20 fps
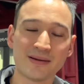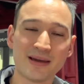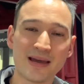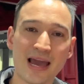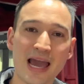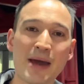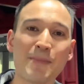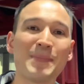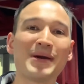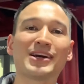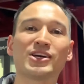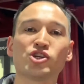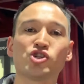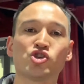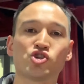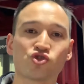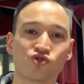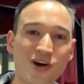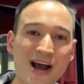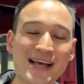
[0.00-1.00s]
and make a
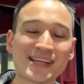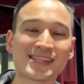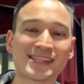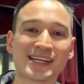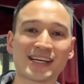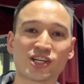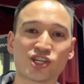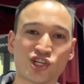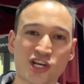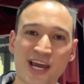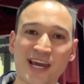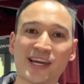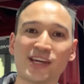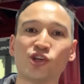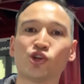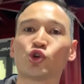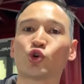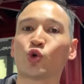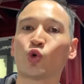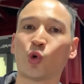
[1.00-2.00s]
drastic
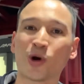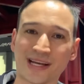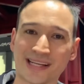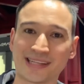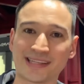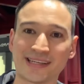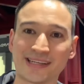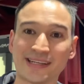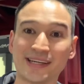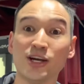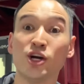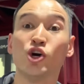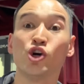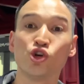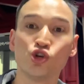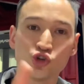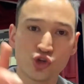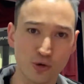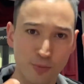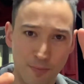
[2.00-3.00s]
change quickly
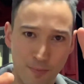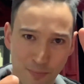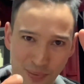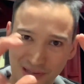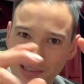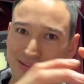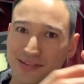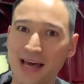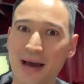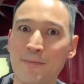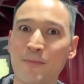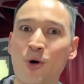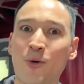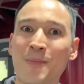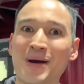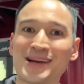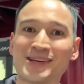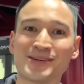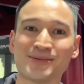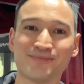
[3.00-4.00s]
to build that
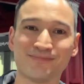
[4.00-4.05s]
momentum,